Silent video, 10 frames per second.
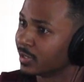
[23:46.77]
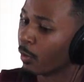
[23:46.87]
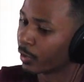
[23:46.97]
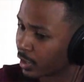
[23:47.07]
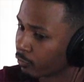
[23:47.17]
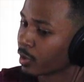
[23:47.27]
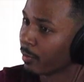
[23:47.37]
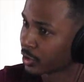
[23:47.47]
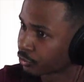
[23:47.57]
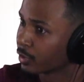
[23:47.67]
That would get rid of
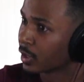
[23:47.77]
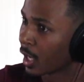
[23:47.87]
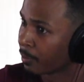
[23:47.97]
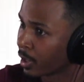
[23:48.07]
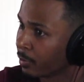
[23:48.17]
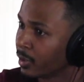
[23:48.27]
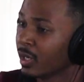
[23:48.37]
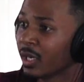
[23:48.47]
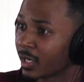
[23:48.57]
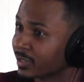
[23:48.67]
my street glide payment
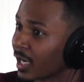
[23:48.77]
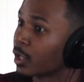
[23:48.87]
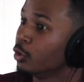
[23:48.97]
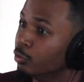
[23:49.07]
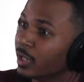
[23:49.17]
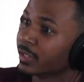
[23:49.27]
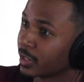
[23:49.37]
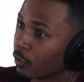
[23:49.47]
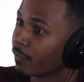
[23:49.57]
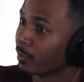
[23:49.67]
because I could use that
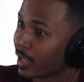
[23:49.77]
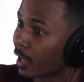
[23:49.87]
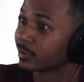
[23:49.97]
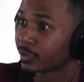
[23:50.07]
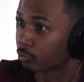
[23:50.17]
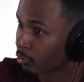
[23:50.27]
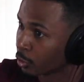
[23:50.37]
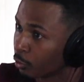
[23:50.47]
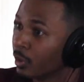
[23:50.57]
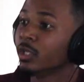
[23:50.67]
single family house as a
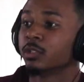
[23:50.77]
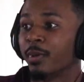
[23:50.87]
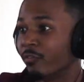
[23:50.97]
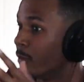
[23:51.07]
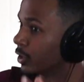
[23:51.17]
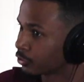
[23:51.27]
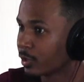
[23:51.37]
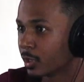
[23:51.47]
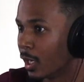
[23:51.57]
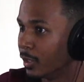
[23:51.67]
rental to pay for my
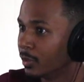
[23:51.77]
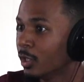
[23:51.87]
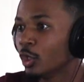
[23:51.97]
street glide.